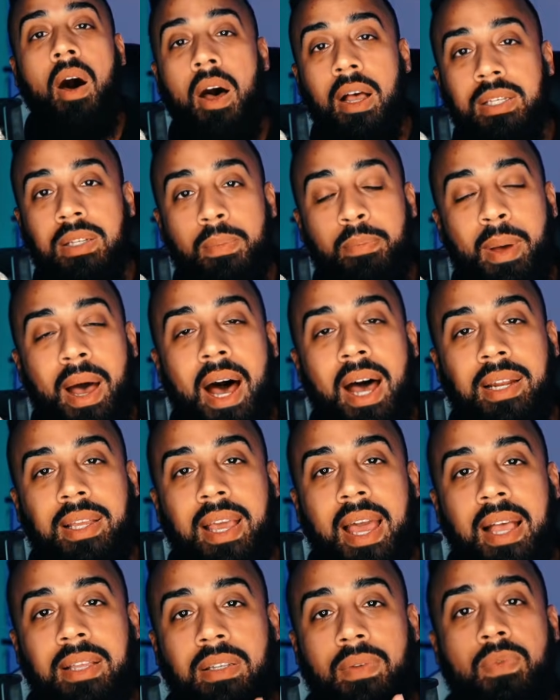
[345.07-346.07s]
Awesome
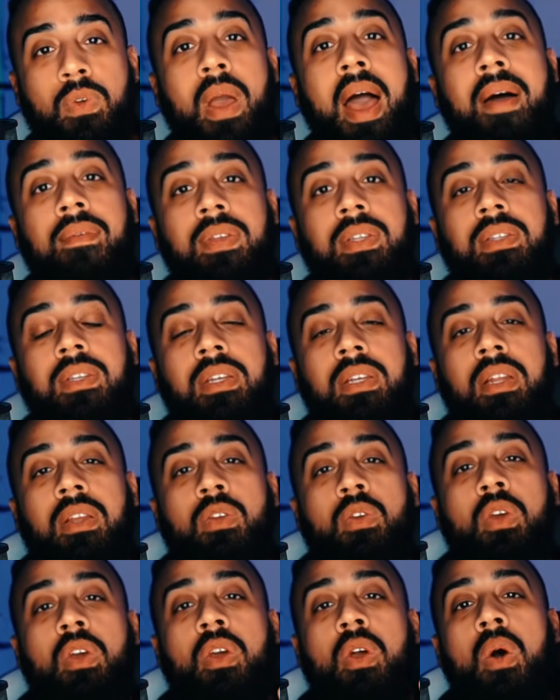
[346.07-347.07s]
podcast. If you haven't seen
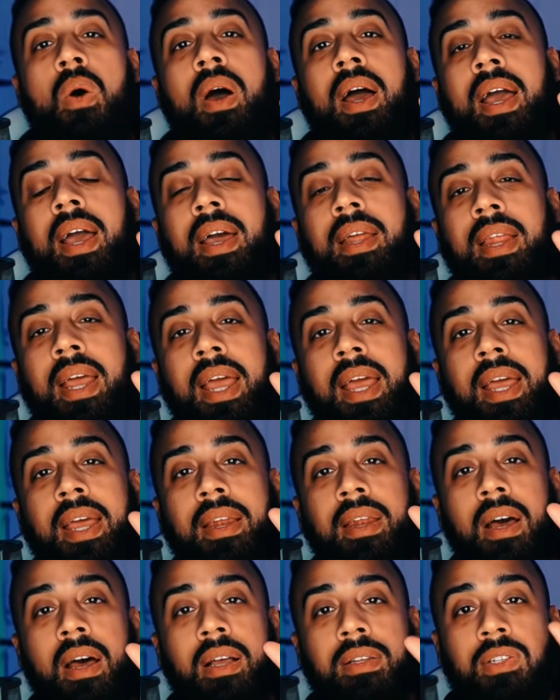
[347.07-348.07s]
it, you can go ahead
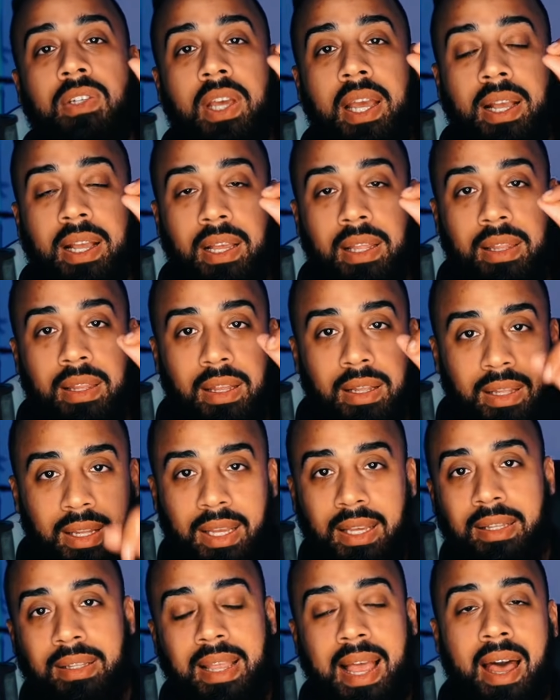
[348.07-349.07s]
and uh, check the
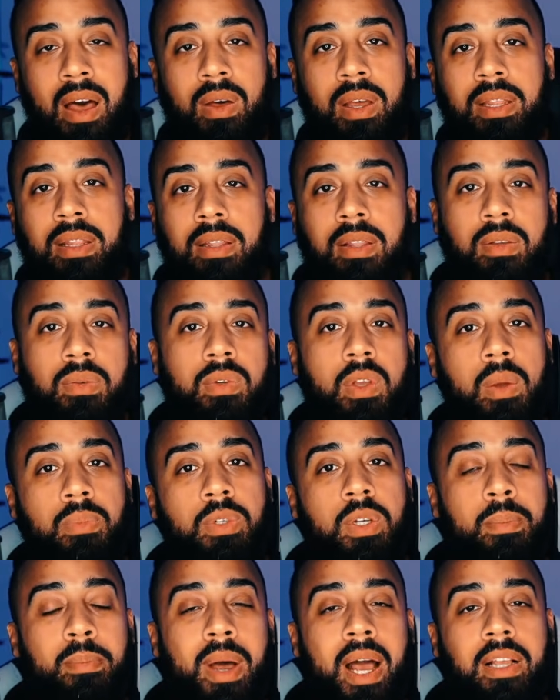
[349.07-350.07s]
link down in the
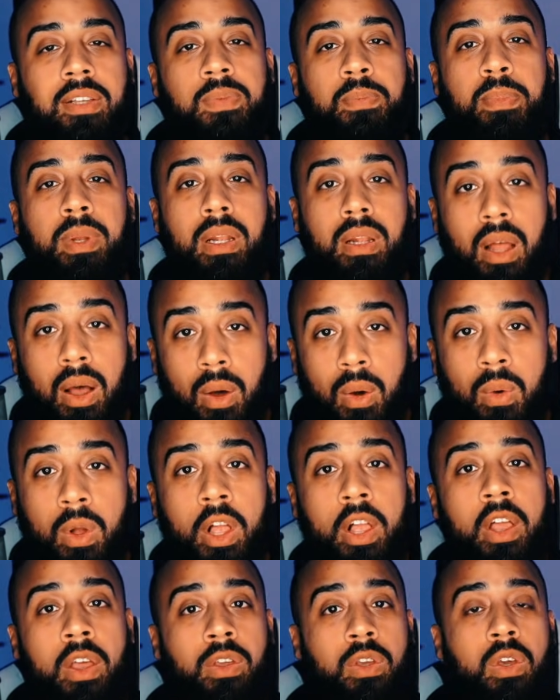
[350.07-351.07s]
description box
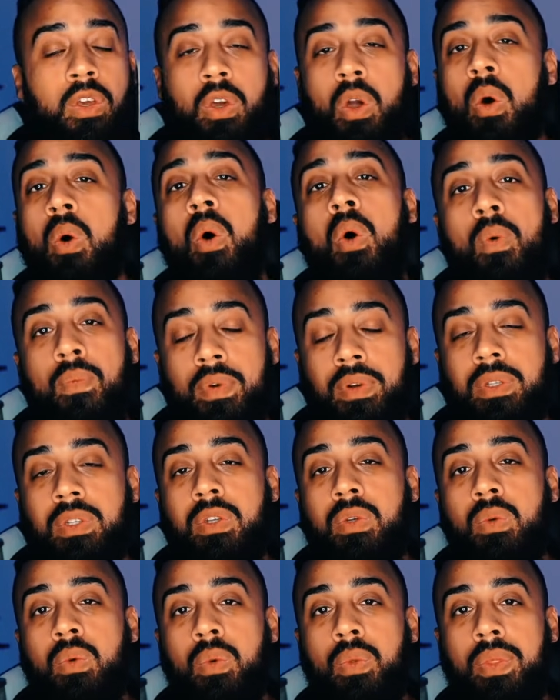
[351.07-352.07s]
below. You can go over
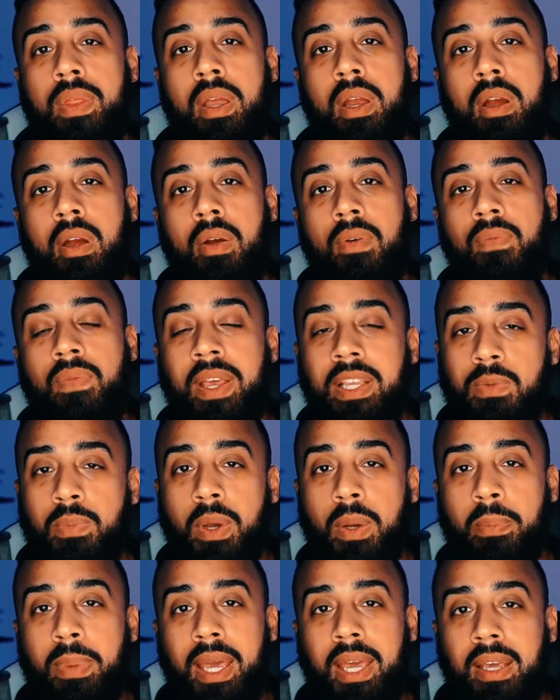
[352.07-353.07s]
to their
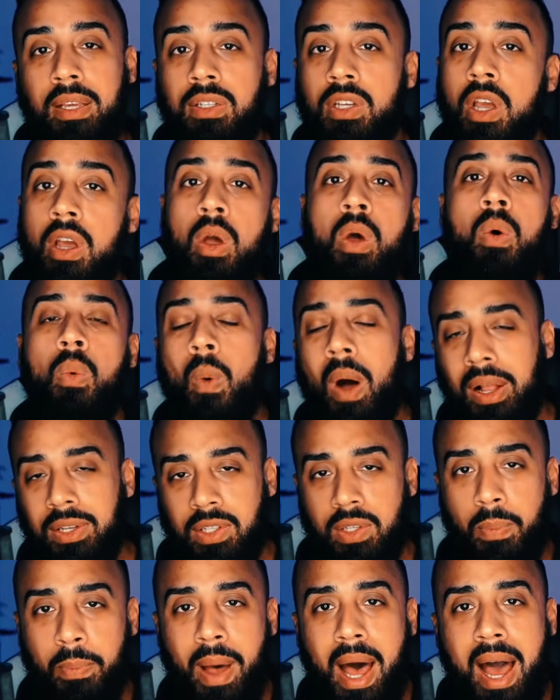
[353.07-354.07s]
Facebook page,
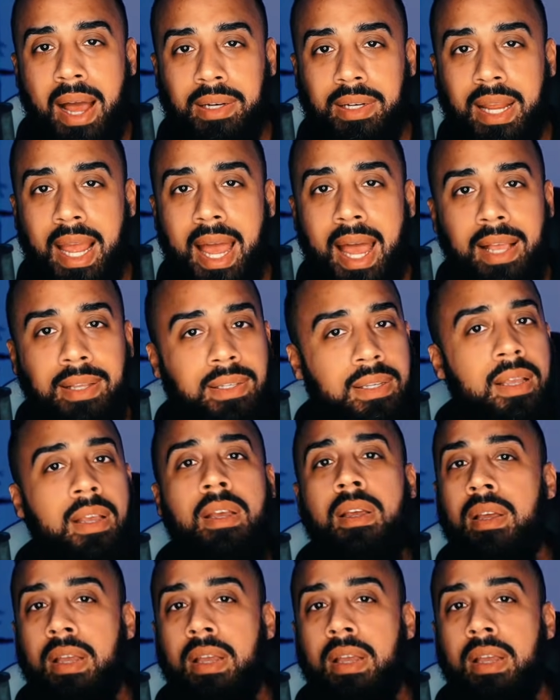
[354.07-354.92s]
watch the podcast.